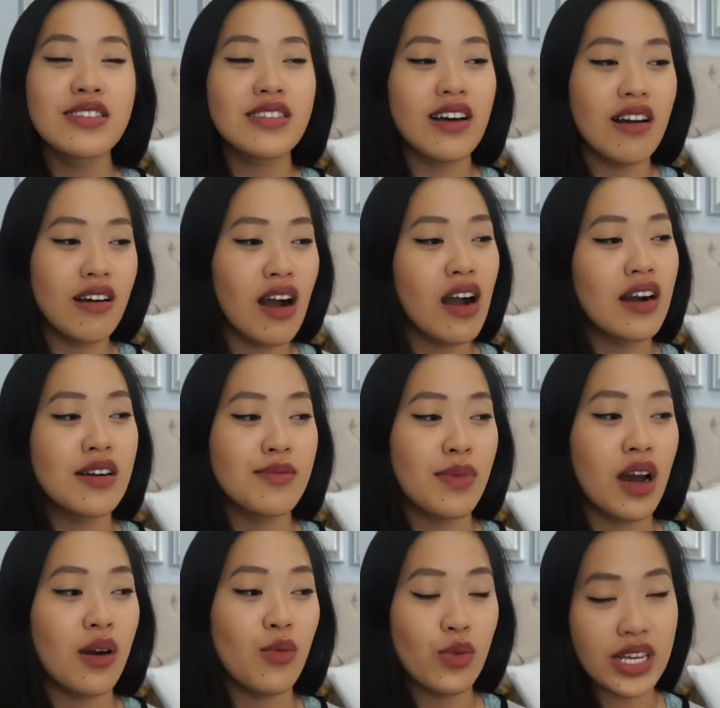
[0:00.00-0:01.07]
So
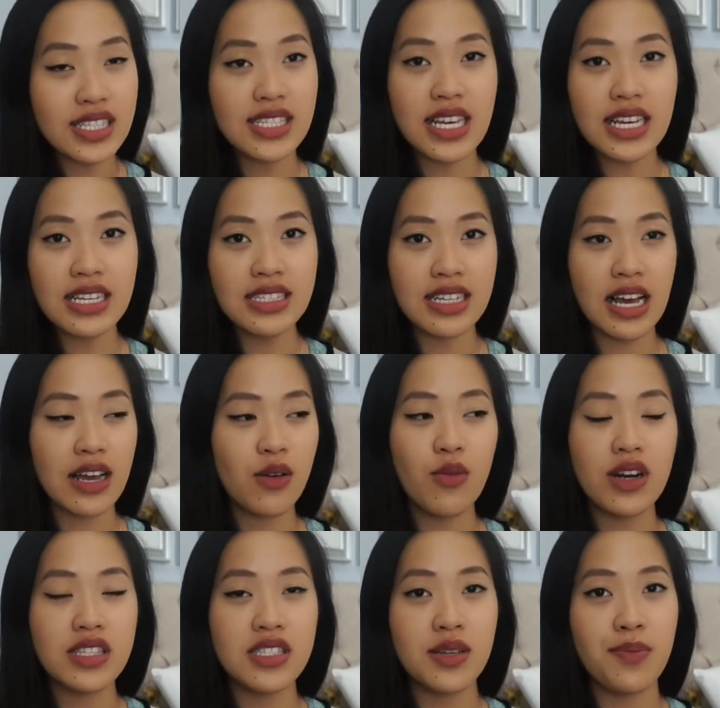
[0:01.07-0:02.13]
on weekdays, I
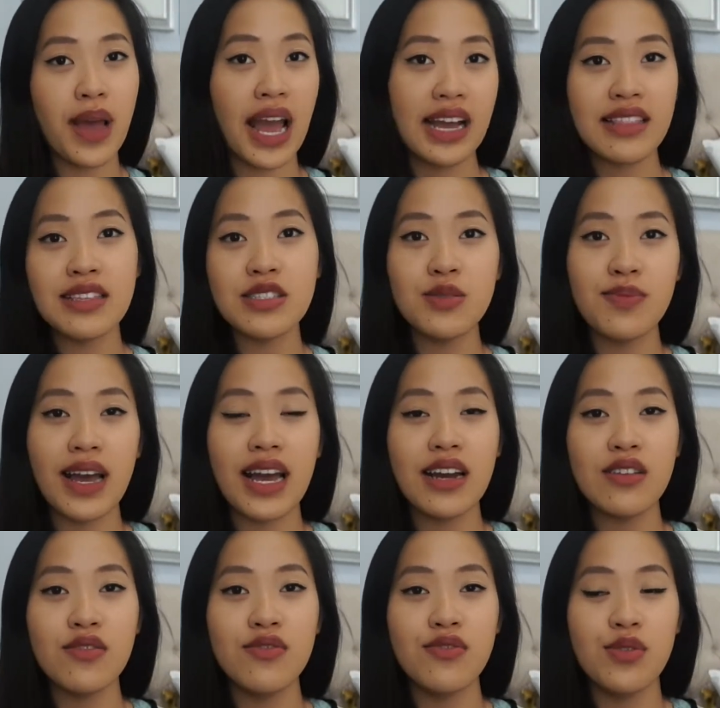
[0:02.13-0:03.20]
want to pack this bag